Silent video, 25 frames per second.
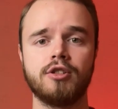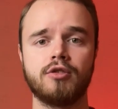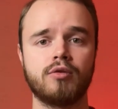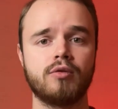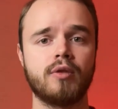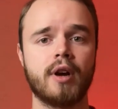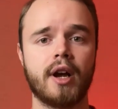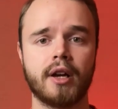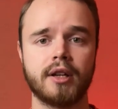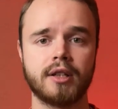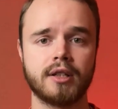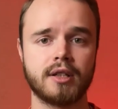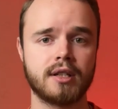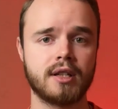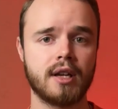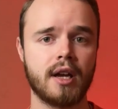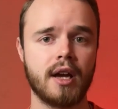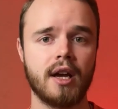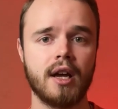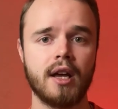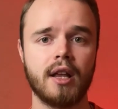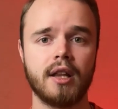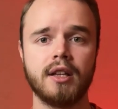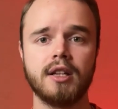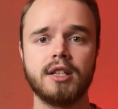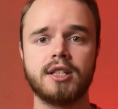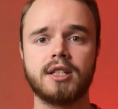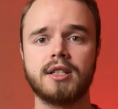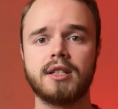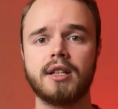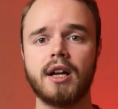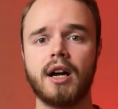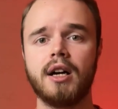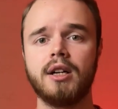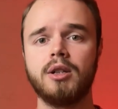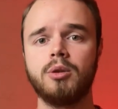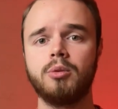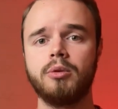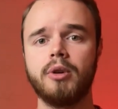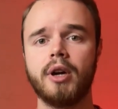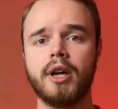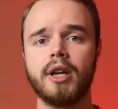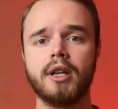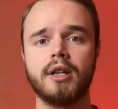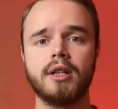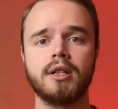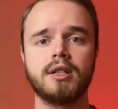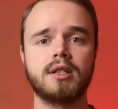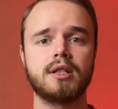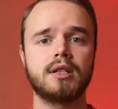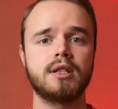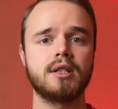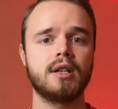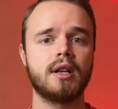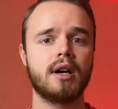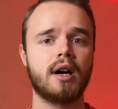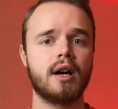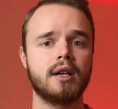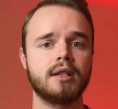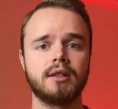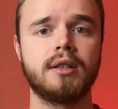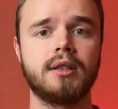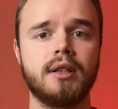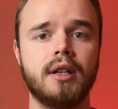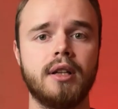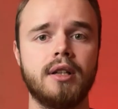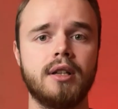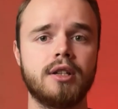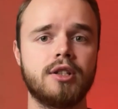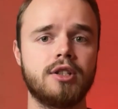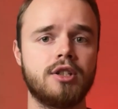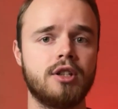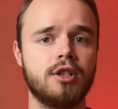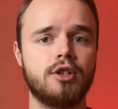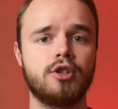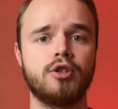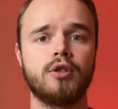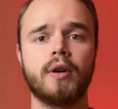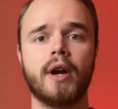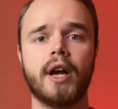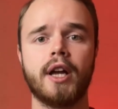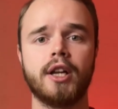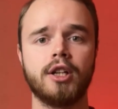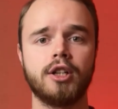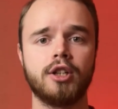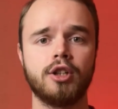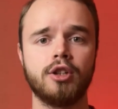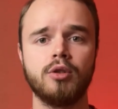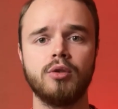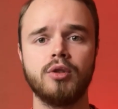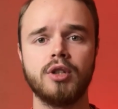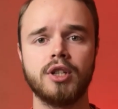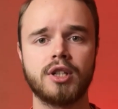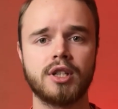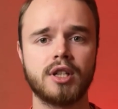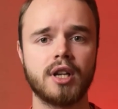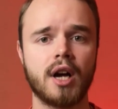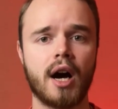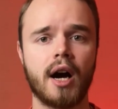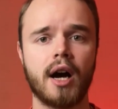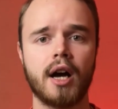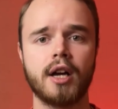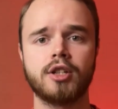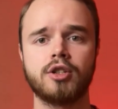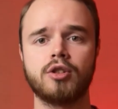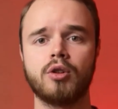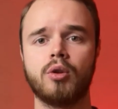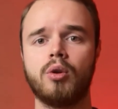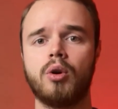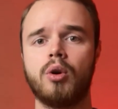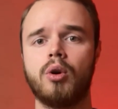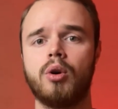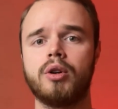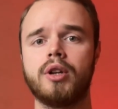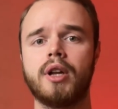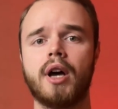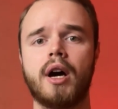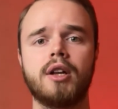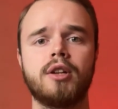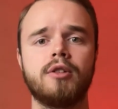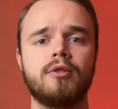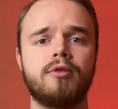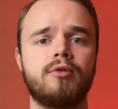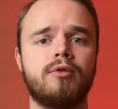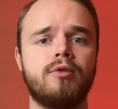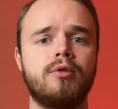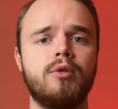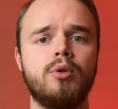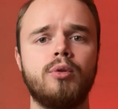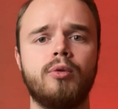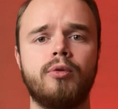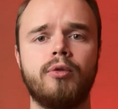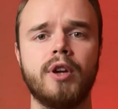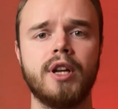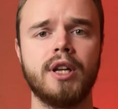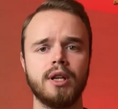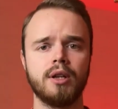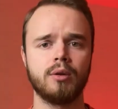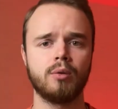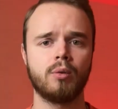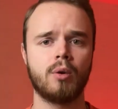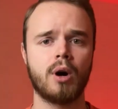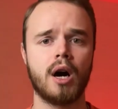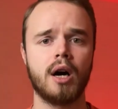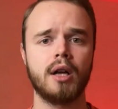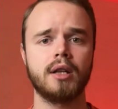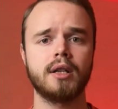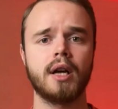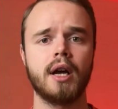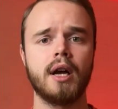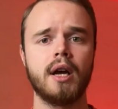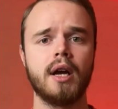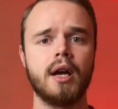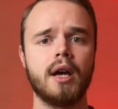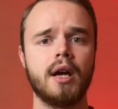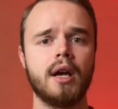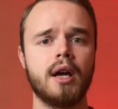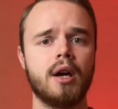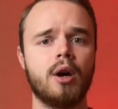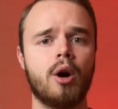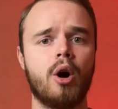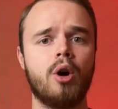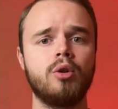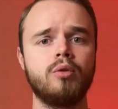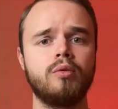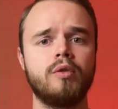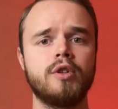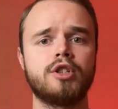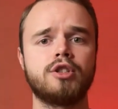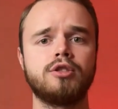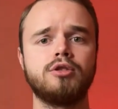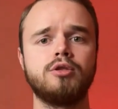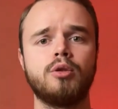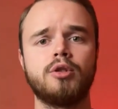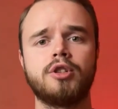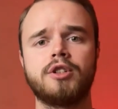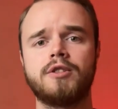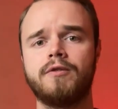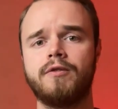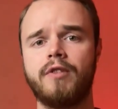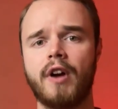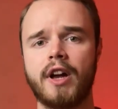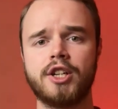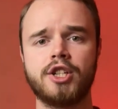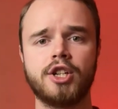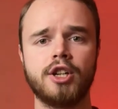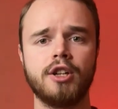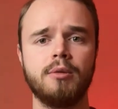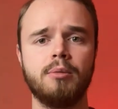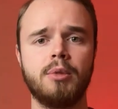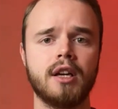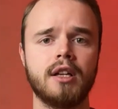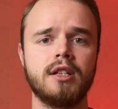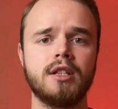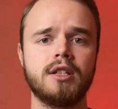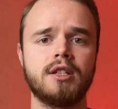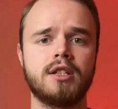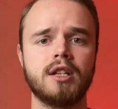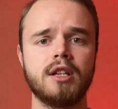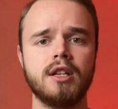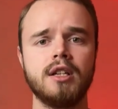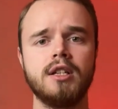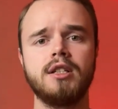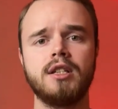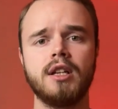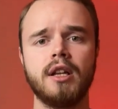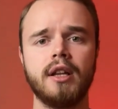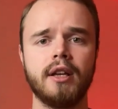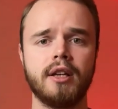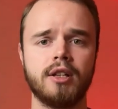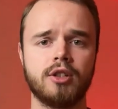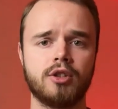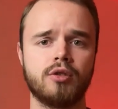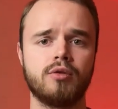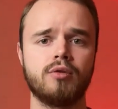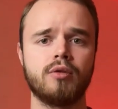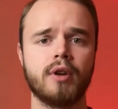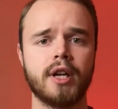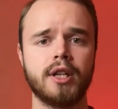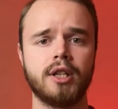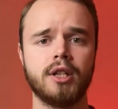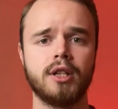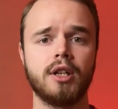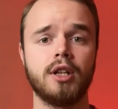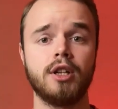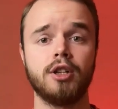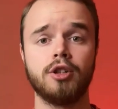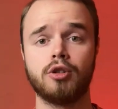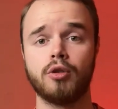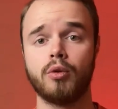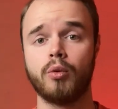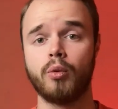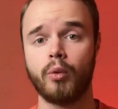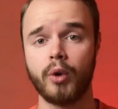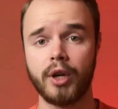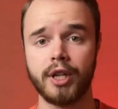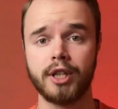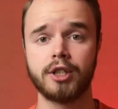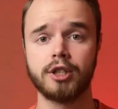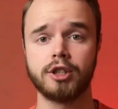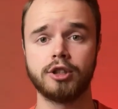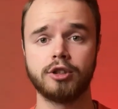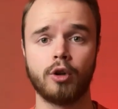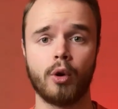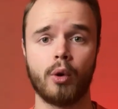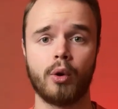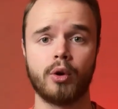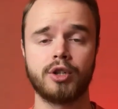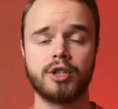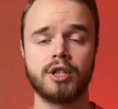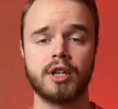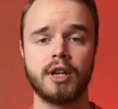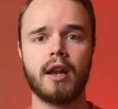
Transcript: trends. This style when it's not an exaggerated unisex or not a full-fitting one, always looks fashionable and it's easily integrated into winter looks.